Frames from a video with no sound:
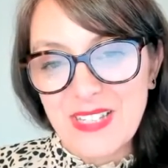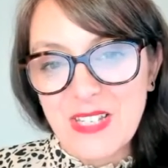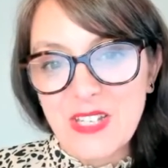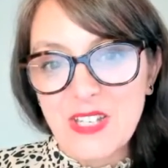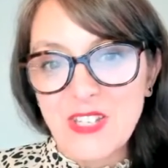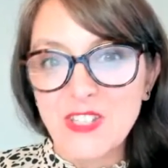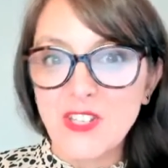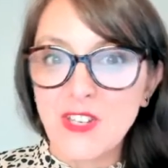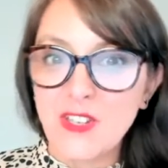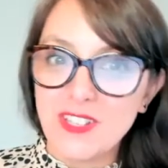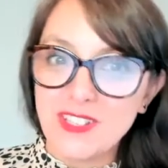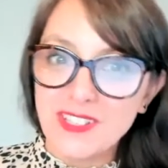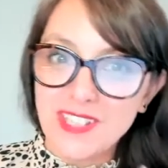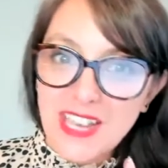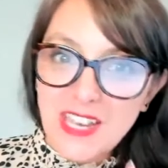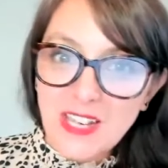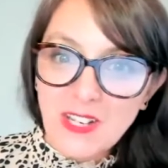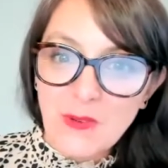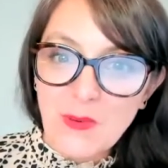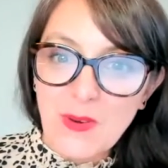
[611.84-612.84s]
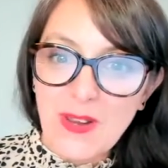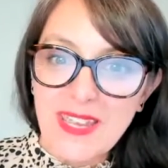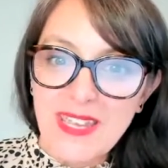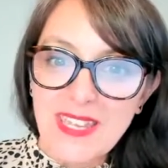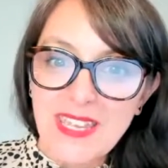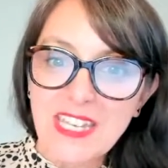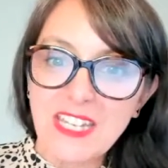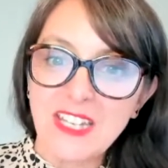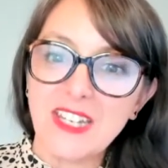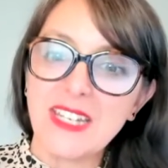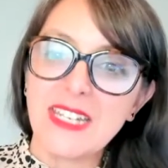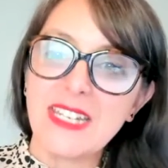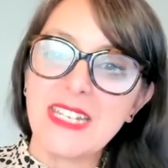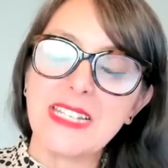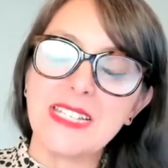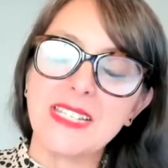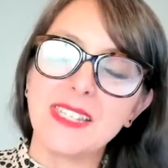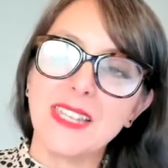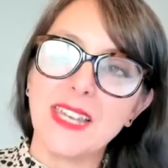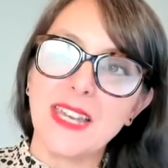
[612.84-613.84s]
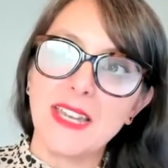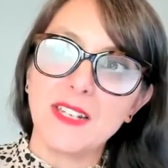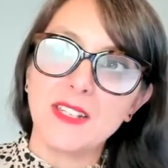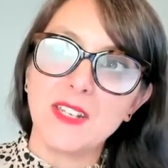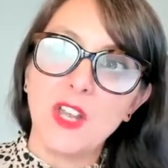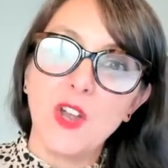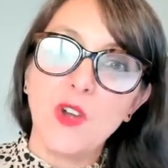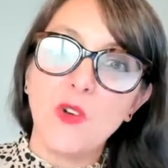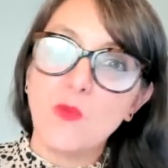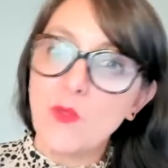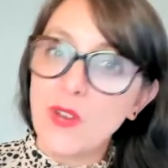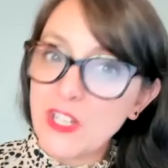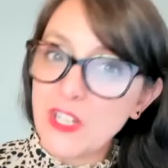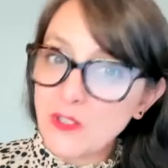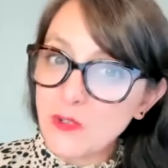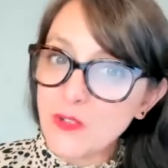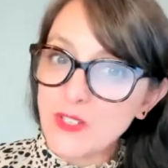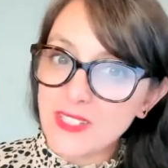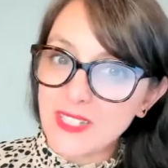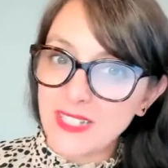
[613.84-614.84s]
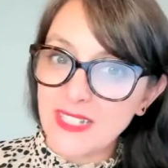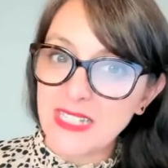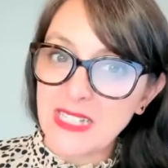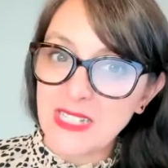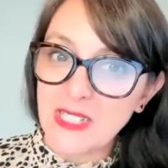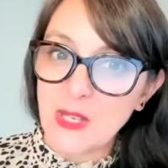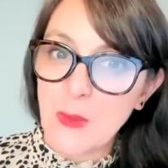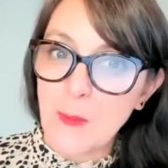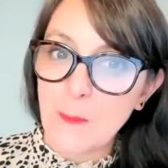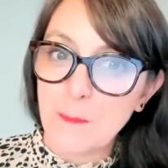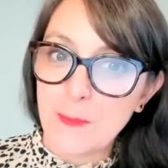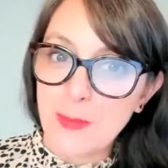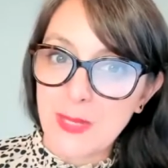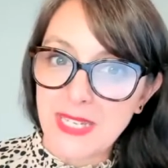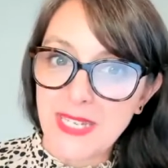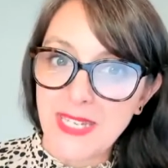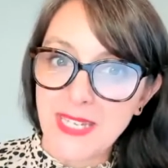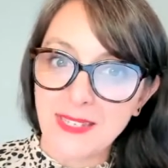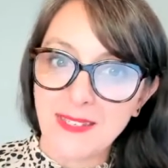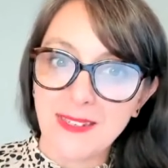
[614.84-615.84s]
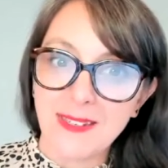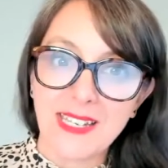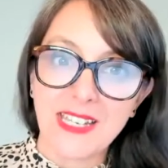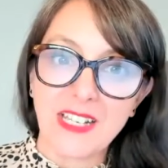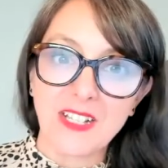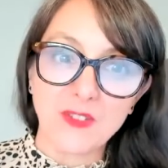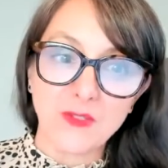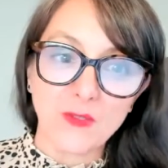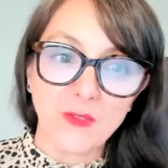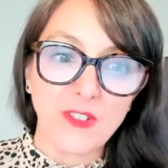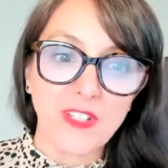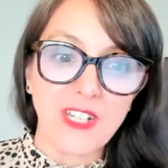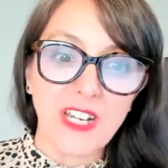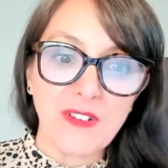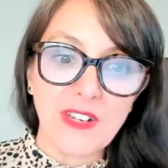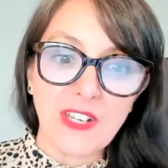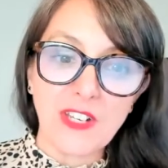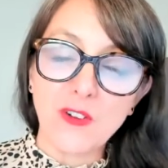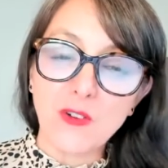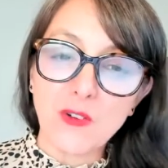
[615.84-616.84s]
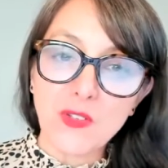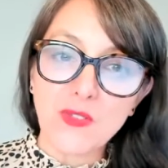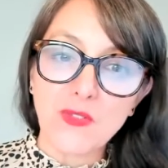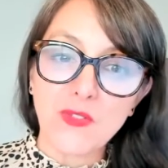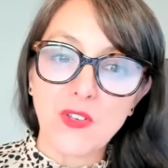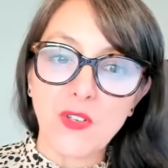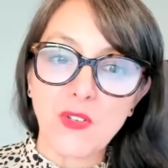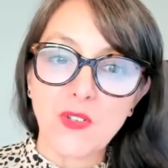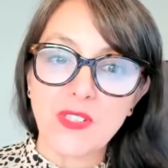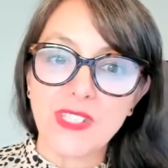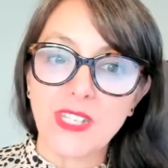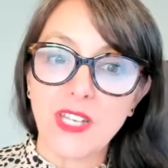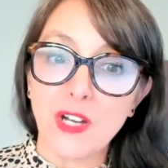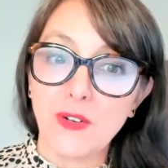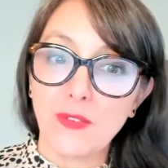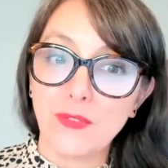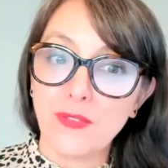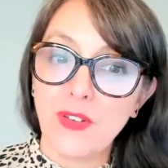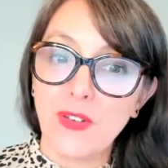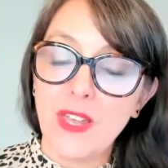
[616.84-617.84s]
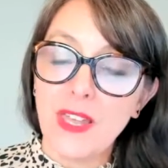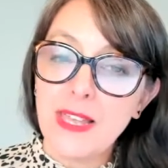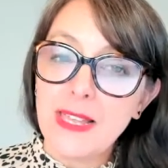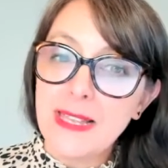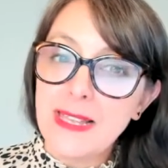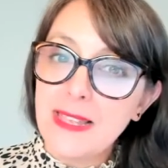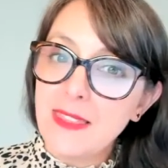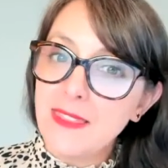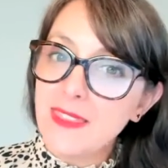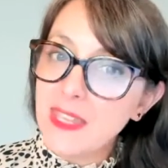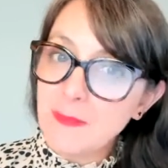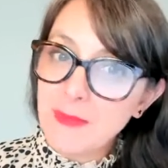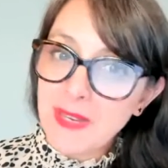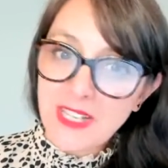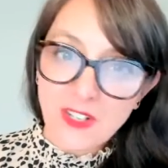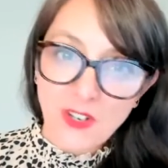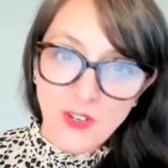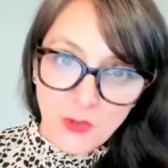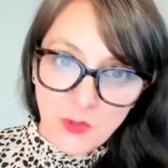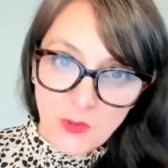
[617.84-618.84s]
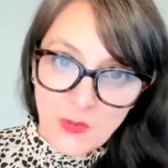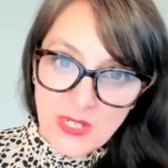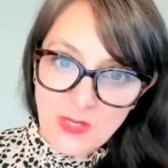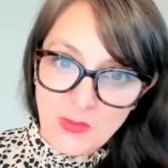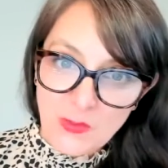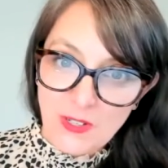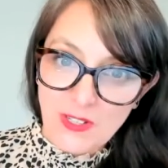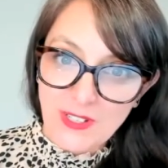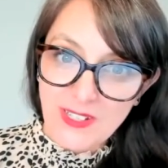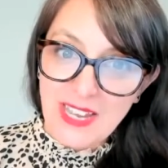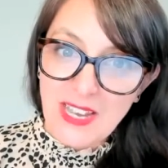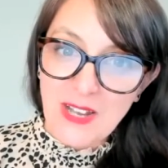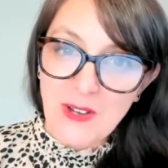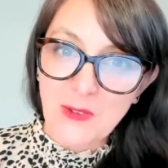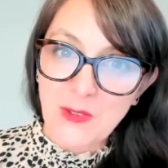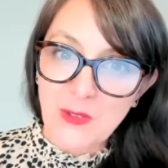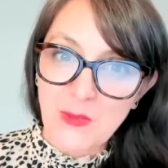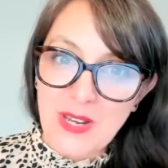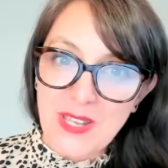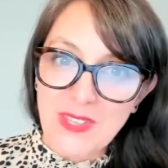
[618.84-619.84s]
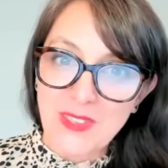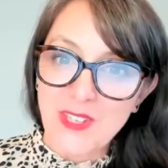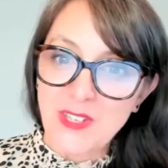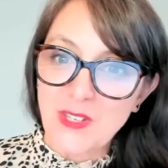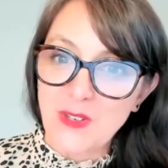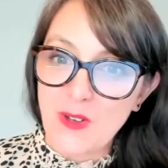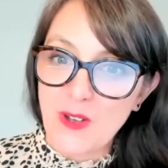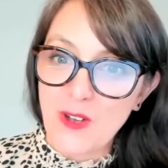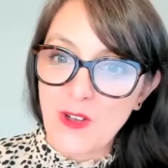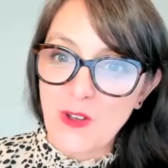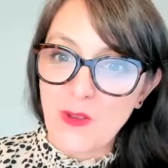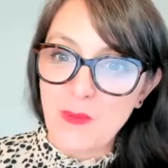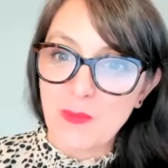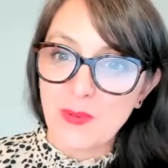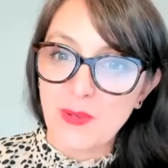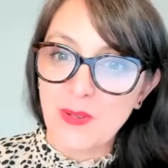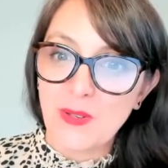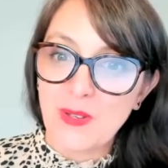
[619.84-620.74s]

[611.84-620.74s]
So the takeaway here is that when you're setting big, extraordinary goals for yourself, they may not always work out the way that you hope,